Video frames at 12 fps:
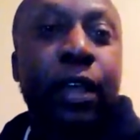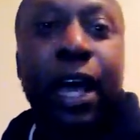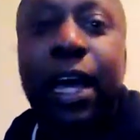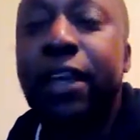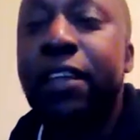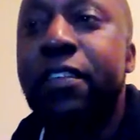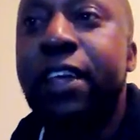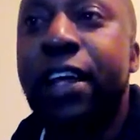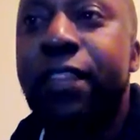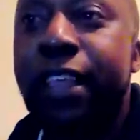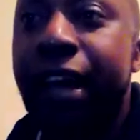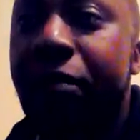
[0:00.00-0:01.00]

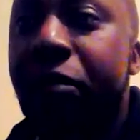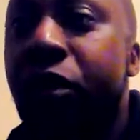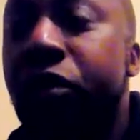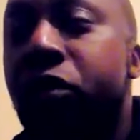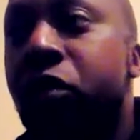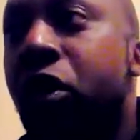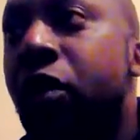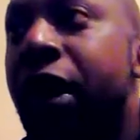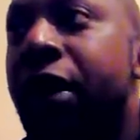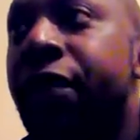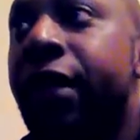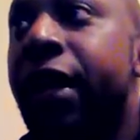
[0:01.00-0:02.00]
understand that, because you go
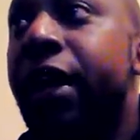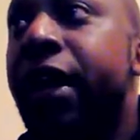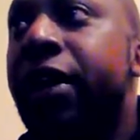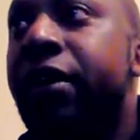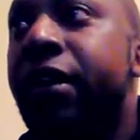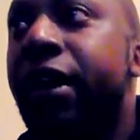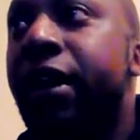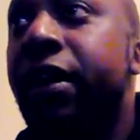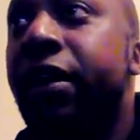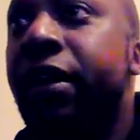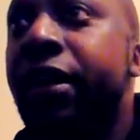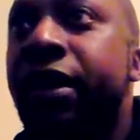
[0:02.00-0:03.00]
out there and
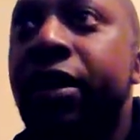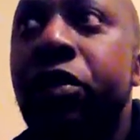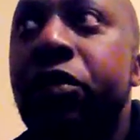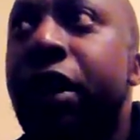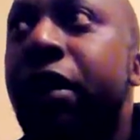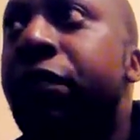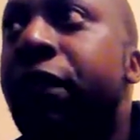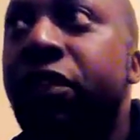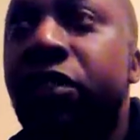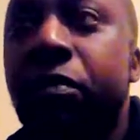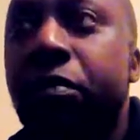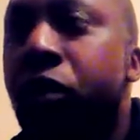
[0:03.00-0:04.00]
they'll start
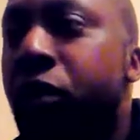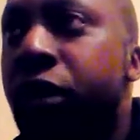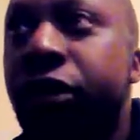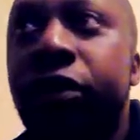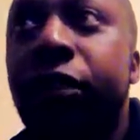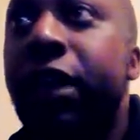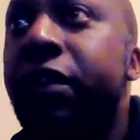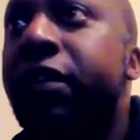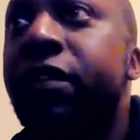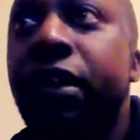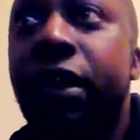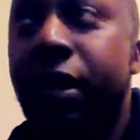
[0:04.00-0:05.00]
flashing police vans